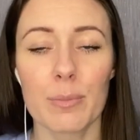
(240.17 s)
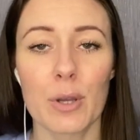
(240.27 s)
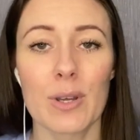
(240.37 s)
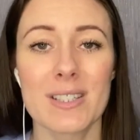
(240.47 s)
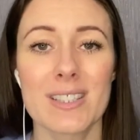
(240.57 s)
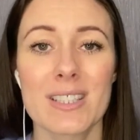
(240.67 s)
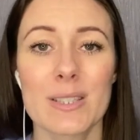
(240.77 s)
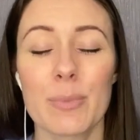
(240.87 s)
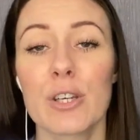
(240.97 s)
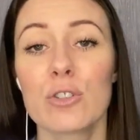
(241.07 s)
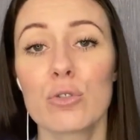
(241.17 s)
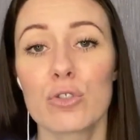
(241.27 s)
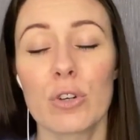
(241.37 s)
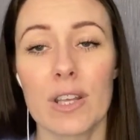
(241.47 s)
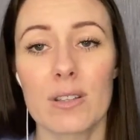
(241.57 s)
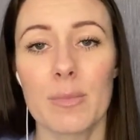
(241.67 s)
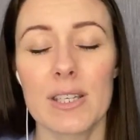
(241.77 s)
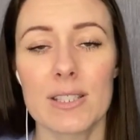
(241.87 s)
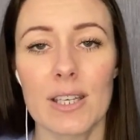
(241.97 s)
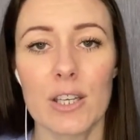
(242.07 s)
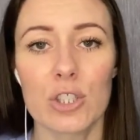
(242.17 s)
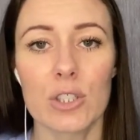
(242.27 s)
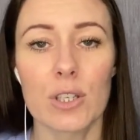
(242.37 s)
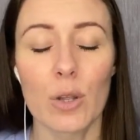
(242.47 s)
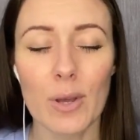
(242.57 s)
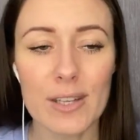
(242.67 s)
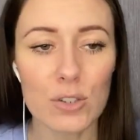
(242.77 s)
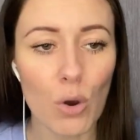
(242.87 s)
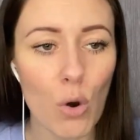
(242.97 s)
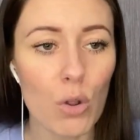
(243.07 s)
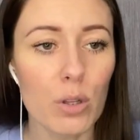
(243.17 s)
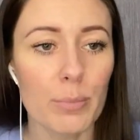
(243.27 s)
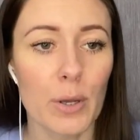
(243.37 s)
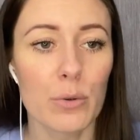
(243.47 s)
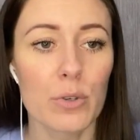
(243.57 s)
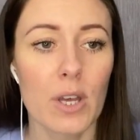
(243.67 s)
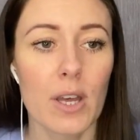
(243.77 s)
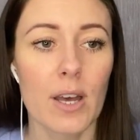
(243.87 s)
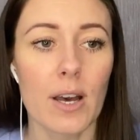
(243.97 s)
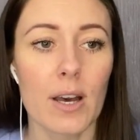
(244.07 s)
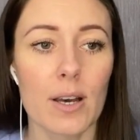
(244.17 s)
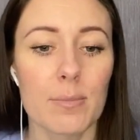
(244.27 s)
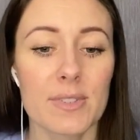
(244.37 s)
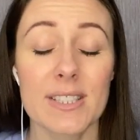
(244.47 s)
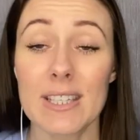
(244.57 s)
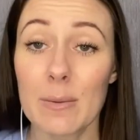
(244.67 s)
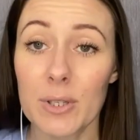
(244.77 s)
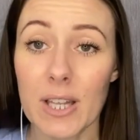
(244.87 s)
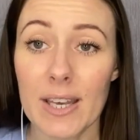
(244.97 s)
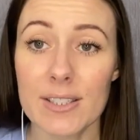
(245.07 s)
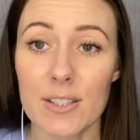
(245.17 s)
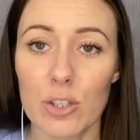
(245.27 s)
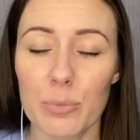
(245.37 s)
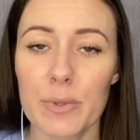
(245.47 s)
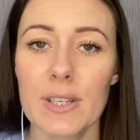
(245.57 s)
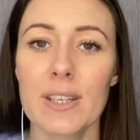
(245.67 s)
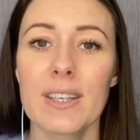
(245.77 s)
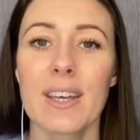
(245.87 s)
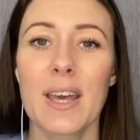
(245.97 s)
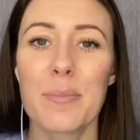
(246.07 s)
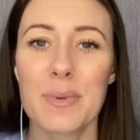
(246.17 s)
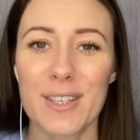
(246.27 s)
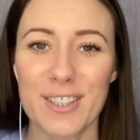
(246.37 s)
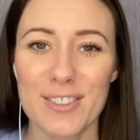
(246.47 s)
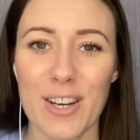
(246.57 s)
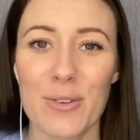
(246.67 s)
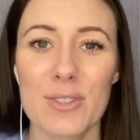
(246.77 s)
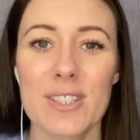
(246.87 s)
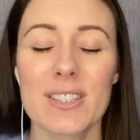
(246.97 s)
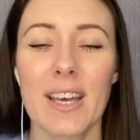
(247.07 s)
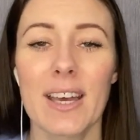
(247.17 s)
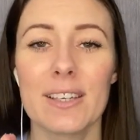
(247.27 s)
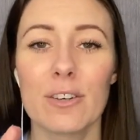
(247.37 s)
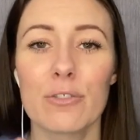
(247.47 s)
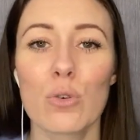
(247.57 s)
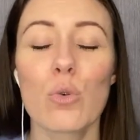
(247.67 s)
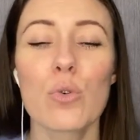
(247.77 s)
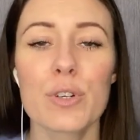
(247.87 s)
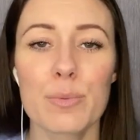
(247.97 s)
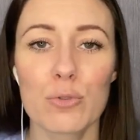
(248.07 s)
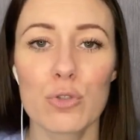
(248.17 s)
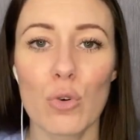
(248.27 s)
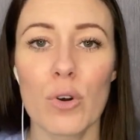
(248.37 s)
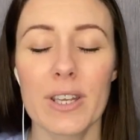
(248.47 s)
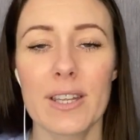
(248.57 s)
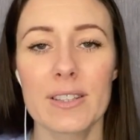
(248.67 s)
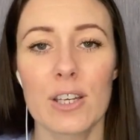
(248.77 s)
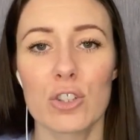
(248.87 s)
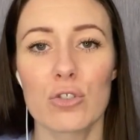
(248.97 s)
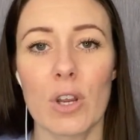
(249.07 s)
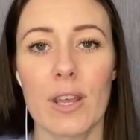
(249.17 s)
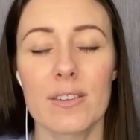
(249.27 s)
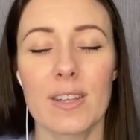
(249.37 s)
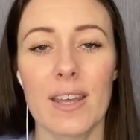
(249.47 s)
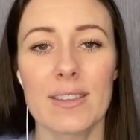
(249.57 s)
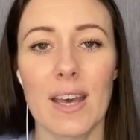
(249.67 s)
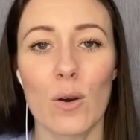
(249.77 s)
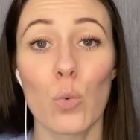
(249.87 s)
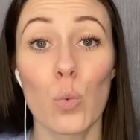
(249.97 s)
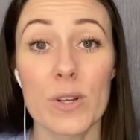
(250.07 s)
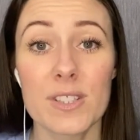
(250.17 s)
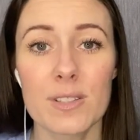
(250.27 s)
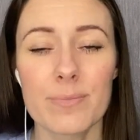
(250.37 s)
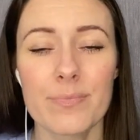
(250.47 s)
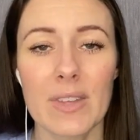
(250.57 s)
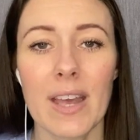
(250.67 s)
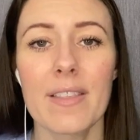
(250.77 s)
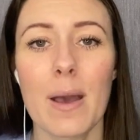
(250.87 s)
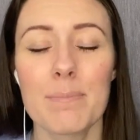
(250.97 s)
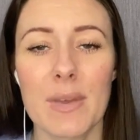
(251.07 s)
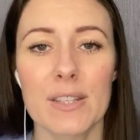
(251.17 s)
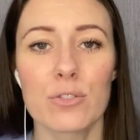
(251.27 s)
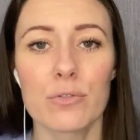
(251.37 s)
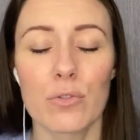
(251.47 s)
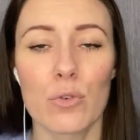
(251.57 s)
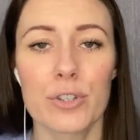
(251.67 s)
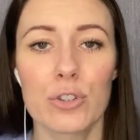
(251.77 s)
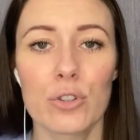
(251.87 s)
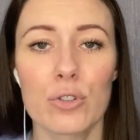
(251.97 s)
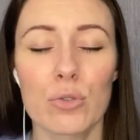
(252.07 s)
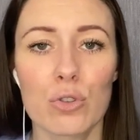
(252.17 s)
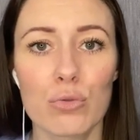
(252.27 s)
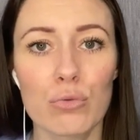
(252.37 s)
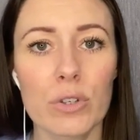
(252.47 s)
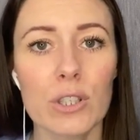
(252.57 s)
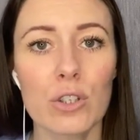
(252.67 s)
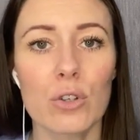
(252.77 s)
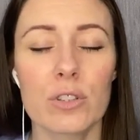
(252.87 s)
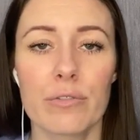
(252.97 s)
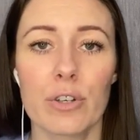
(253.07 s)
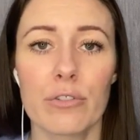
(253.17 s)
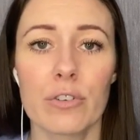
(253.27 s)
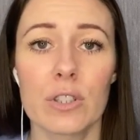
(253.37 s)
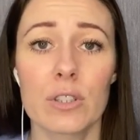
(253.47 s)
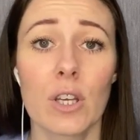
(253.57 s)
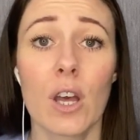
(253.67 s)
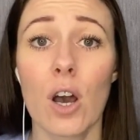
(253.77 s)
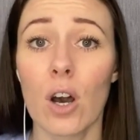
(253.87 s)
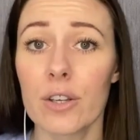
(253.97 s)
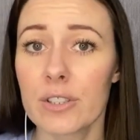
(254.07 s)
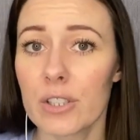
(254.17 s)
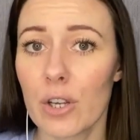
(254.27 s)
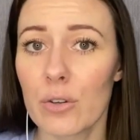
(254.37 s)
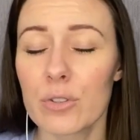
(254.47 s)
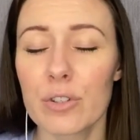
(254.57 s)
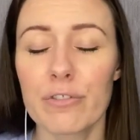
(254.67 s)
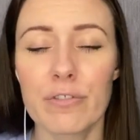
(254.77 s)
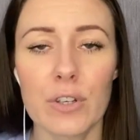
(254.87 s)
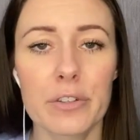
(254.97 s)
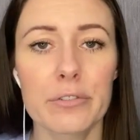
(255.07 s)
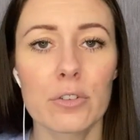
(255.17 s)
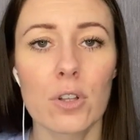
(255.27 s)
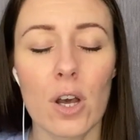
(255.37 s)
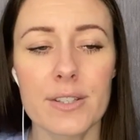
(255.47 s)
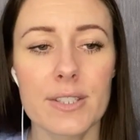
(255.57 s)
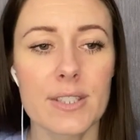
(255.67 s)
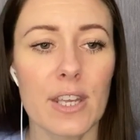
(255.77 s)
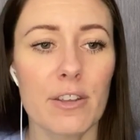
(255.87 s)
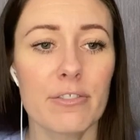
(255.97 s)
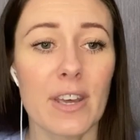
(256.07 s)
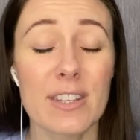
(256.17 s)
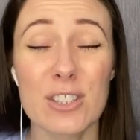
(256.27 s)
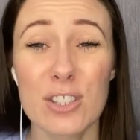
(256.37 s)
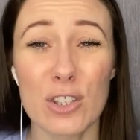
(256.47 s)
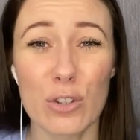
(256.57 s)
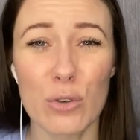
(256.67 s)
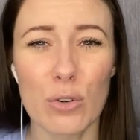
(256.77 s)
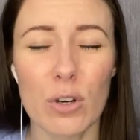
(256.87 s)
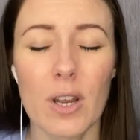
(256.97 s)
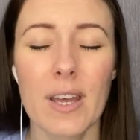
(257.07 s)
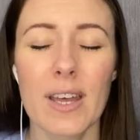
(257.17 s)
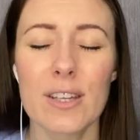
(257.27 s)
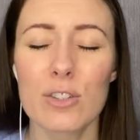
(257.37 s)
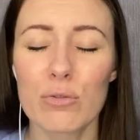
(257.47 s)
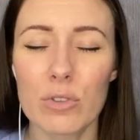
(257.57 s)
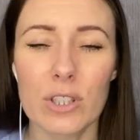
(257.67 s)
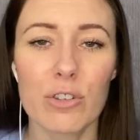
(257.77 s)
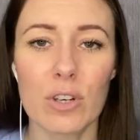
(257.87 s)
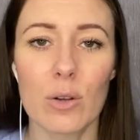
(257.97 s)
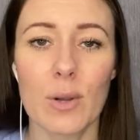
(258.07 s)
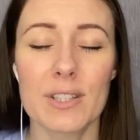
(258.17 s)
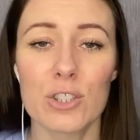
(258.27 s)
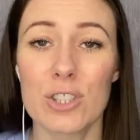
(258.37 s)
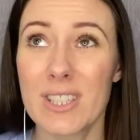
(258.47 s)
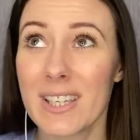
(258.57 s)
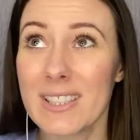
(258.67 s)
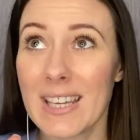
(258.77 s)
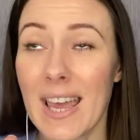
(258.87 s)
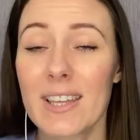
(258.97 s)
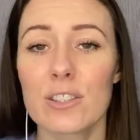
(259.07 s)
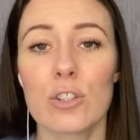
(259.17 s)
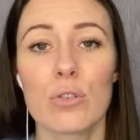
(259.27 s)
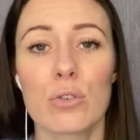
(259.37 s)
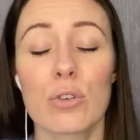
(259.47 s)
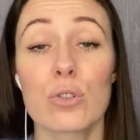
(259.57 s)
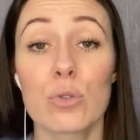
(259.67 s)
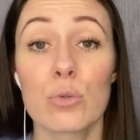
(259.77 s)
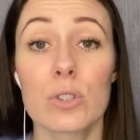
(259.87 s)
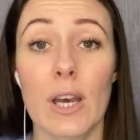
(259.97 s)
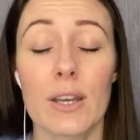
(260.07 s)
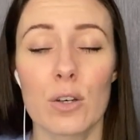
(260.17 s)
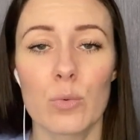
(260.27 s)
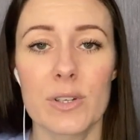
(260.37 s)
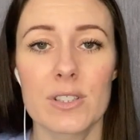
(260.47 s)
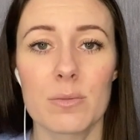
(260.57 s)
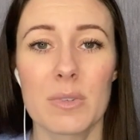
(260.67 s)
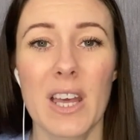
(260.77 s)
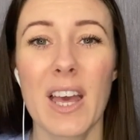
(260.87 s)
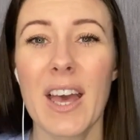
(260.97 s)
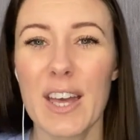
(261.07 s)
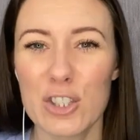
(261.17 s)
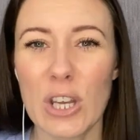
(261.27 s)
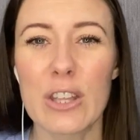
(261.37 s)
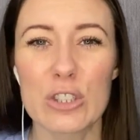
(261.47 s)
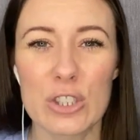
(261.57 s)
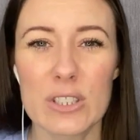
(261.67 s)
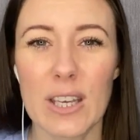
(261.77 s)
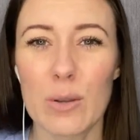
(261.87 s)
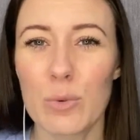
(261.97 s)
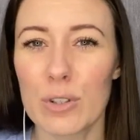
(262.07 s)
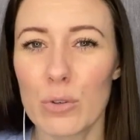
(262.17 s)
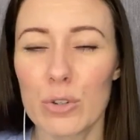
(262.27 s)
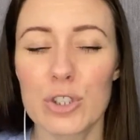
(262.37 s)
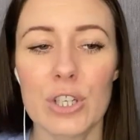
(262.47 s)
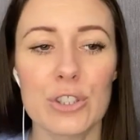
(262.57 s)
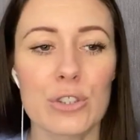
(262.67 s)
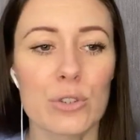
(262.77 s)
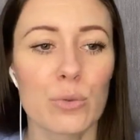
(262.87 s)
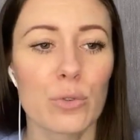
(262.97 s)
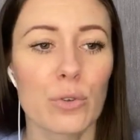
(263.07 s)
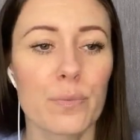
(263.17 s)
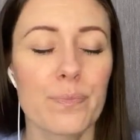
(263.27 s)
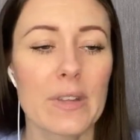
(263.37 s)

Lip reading: about is the spiritual strength meditation. Now it's all about stabilizing your being grounded, and of course drawing in that strength and that wisdom and that mental fortitude. So it's really good if you're feeling ungrounded, fearful, unsafe, insecure. It's a really great way to just connect to your soul's higher wisdom at a challenging time with a lot of changes going on.